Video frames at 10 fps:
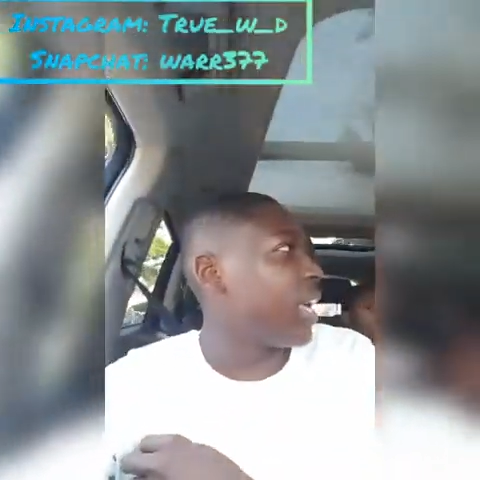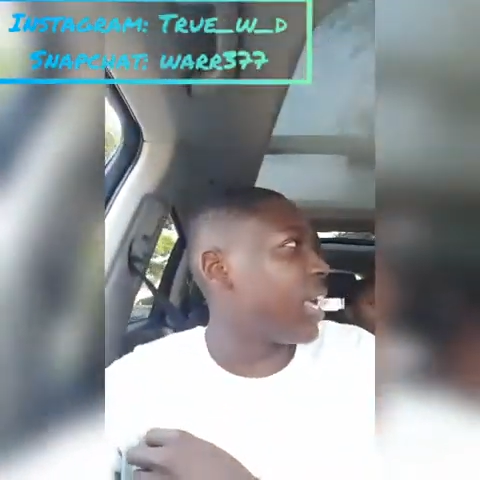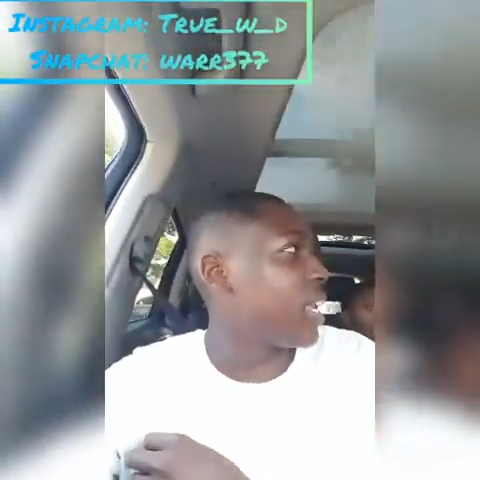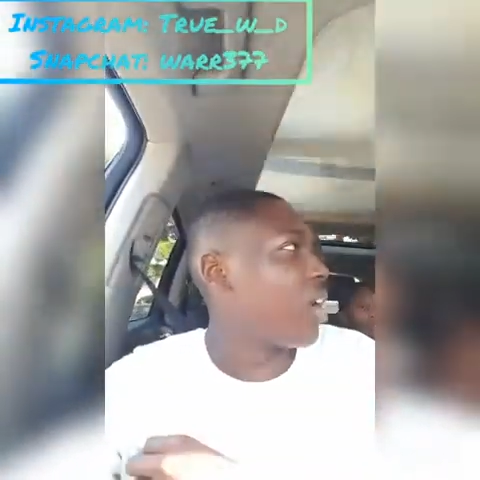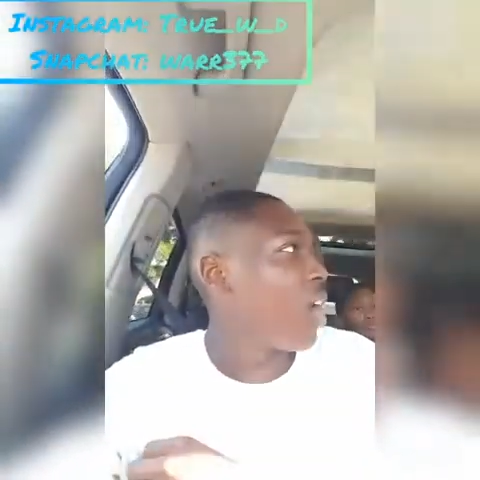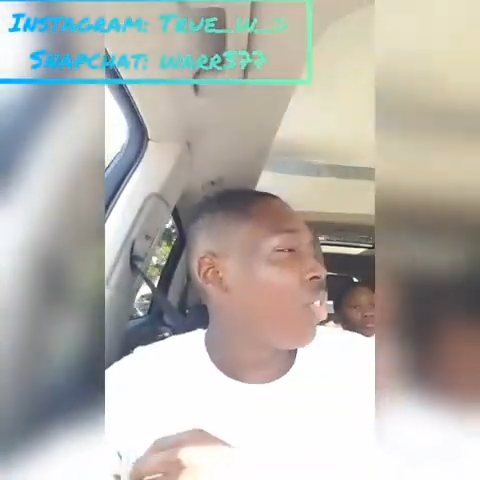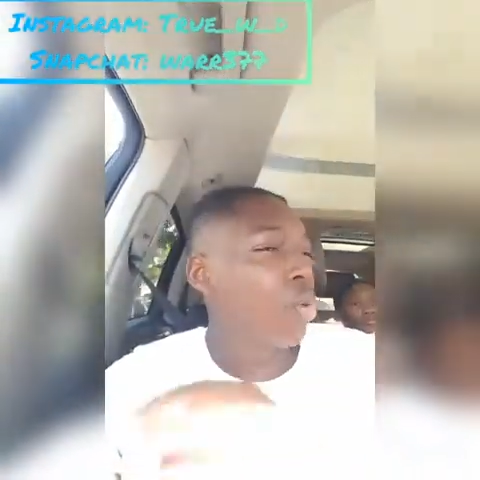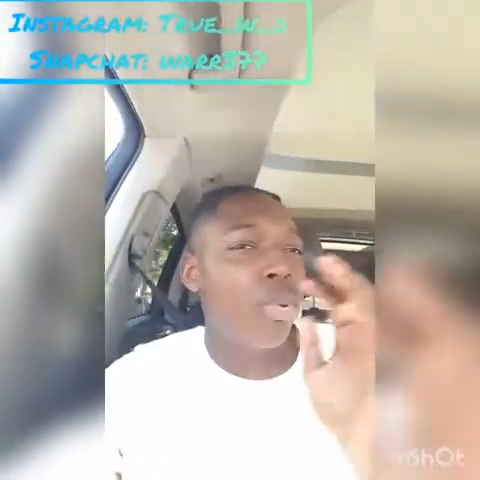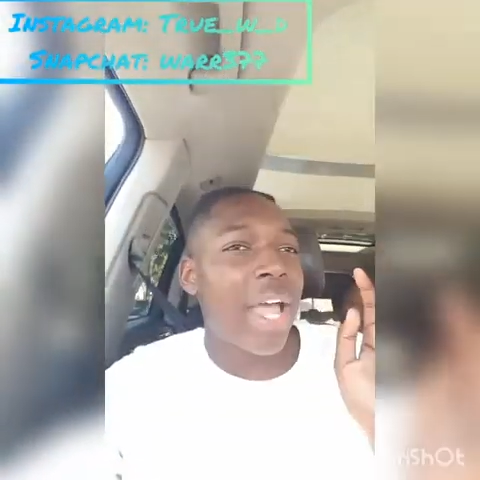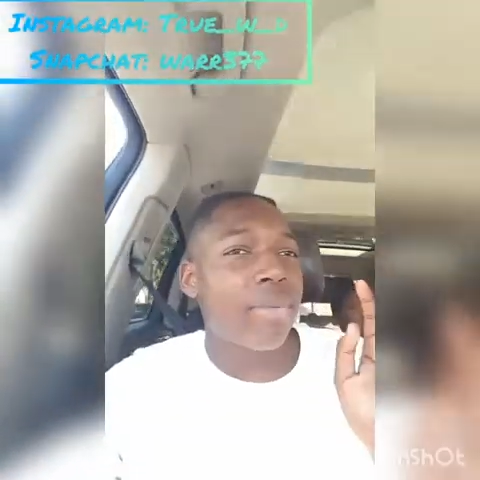and the
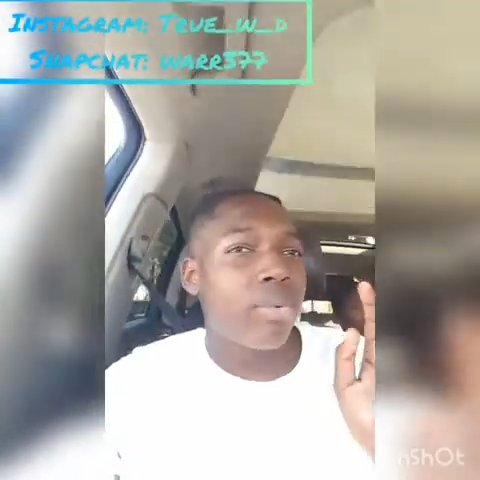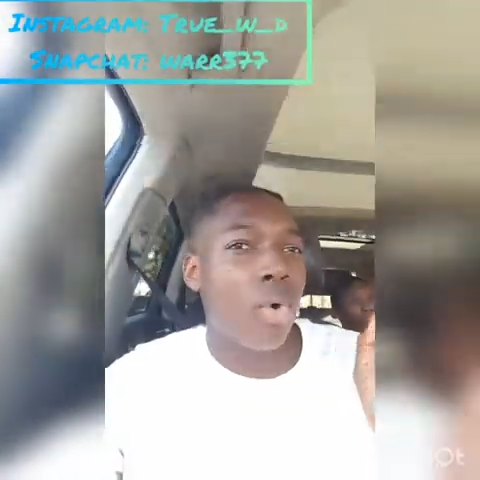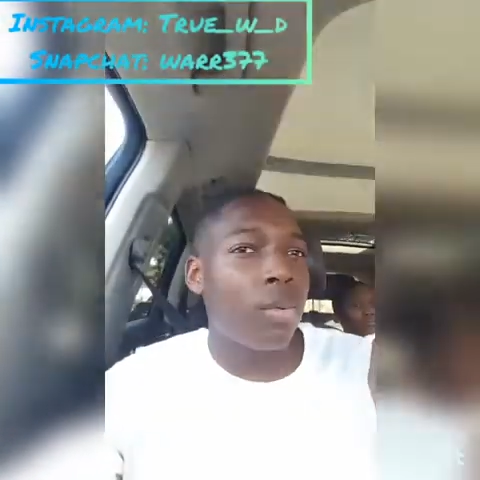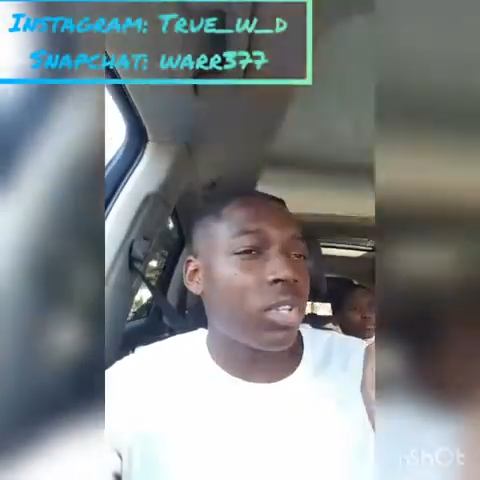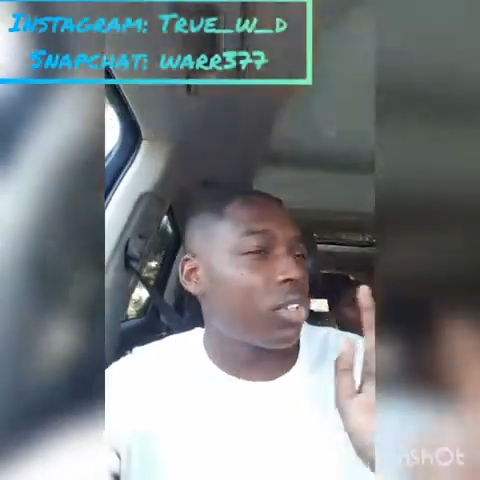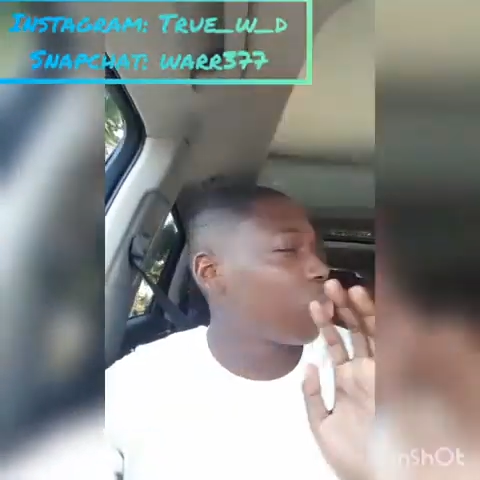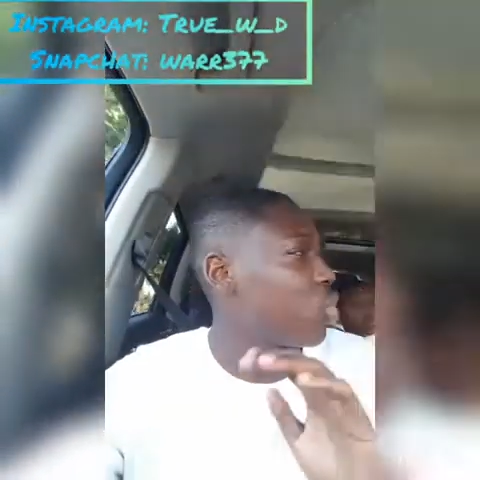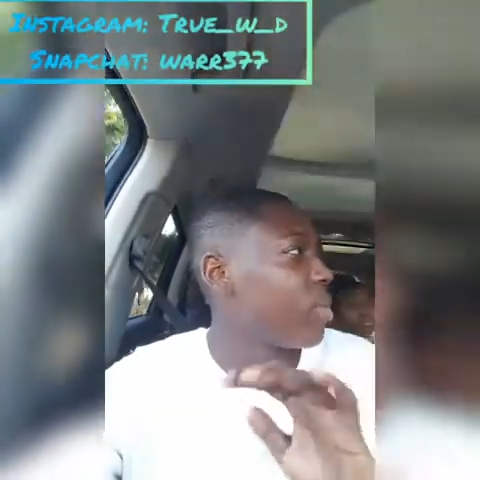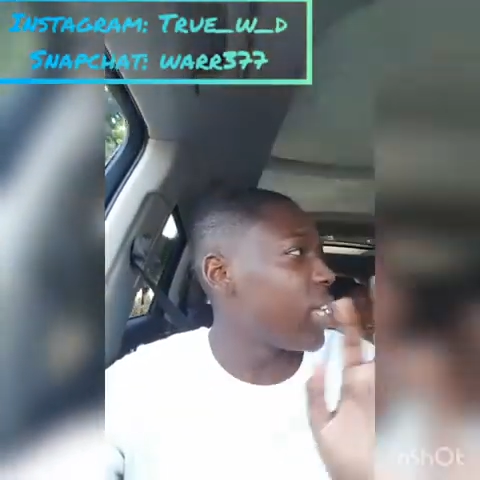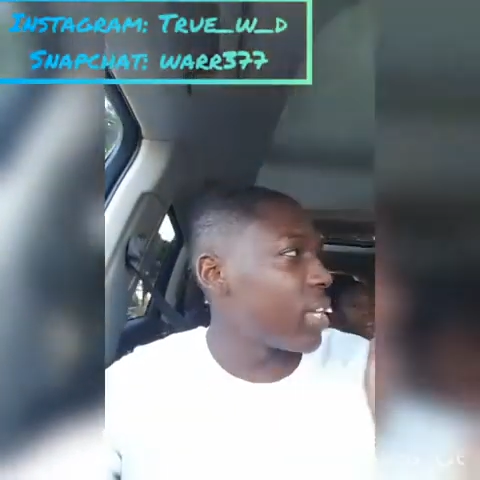other platforms of
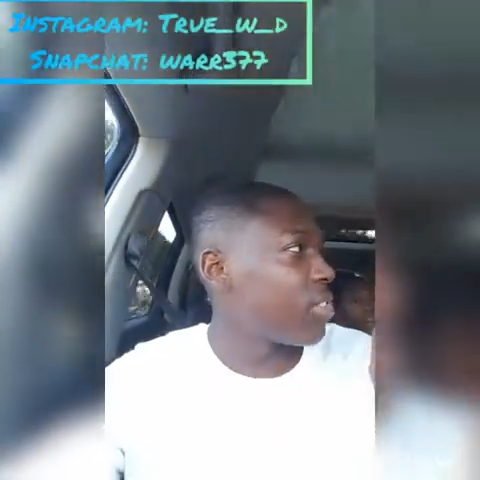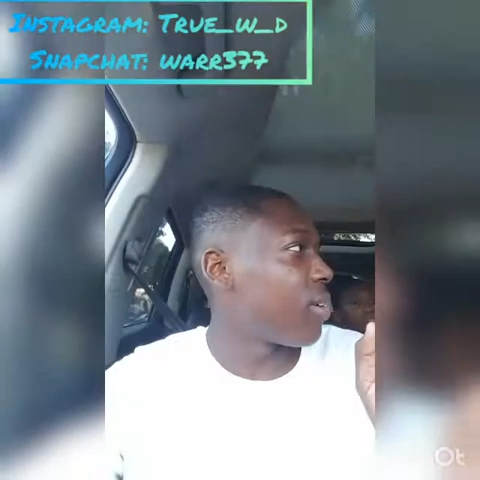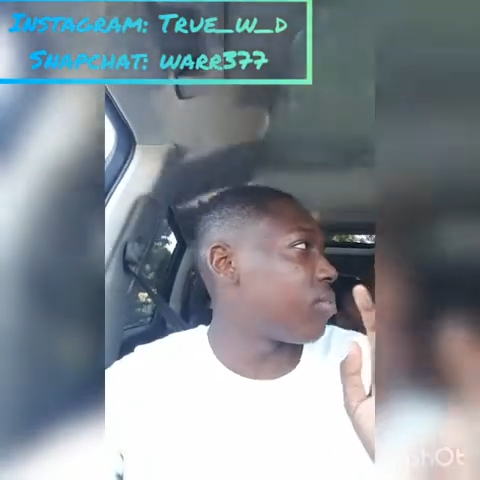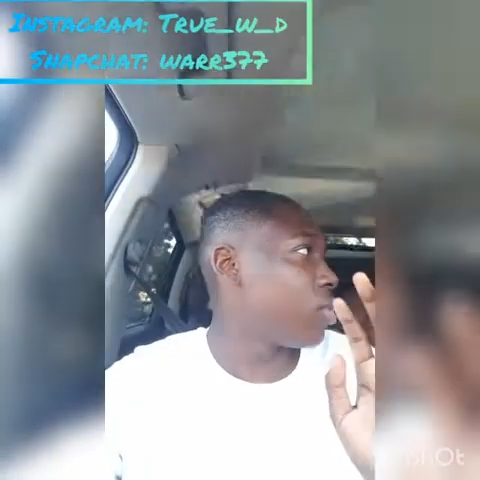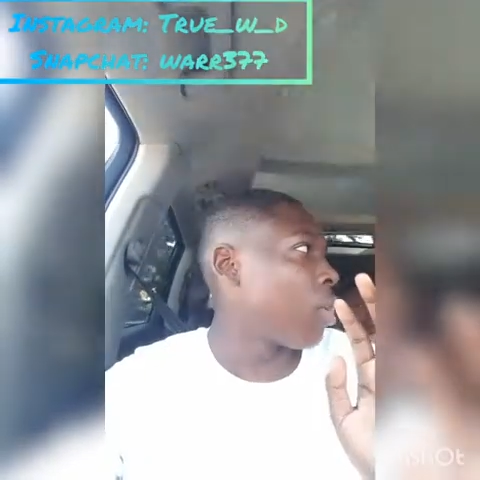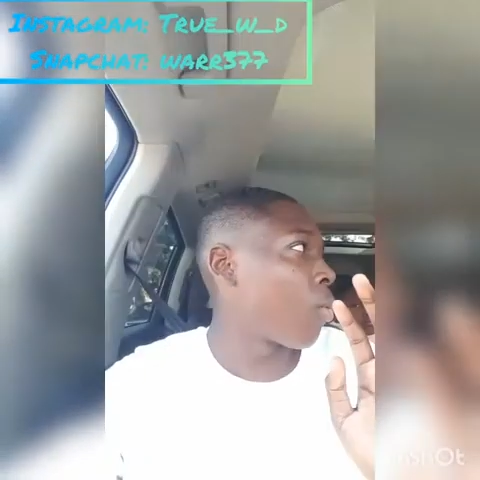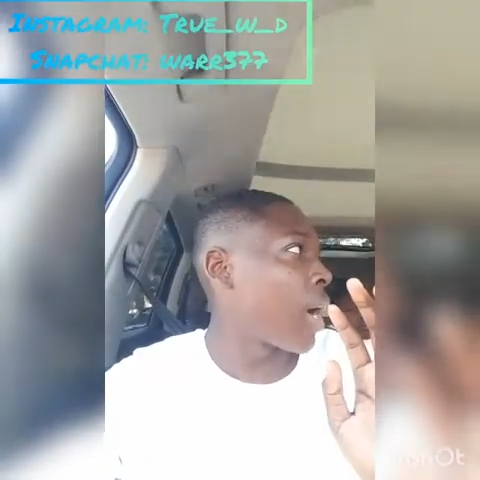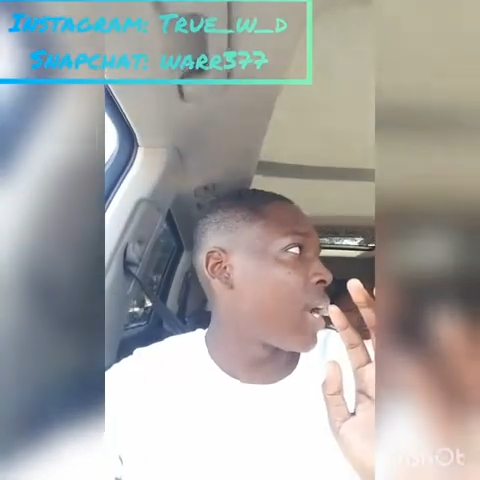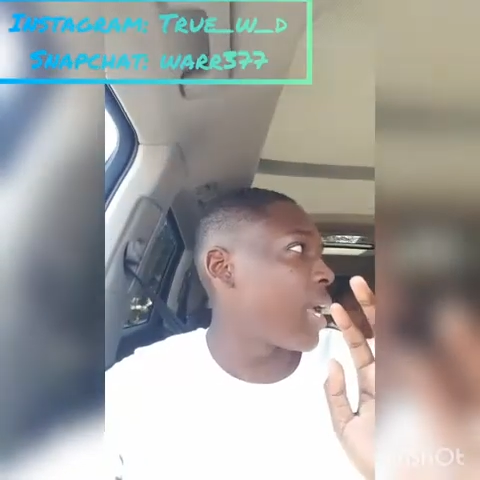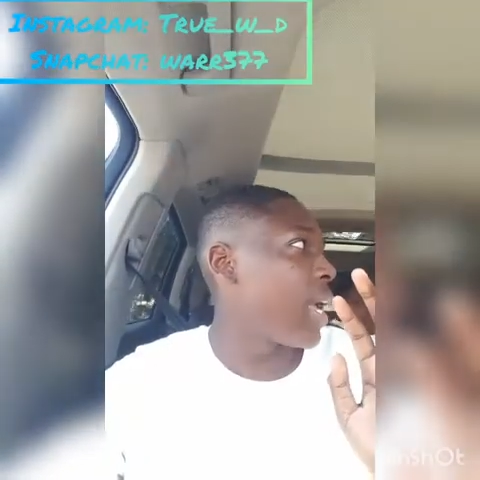social media and stuff, right?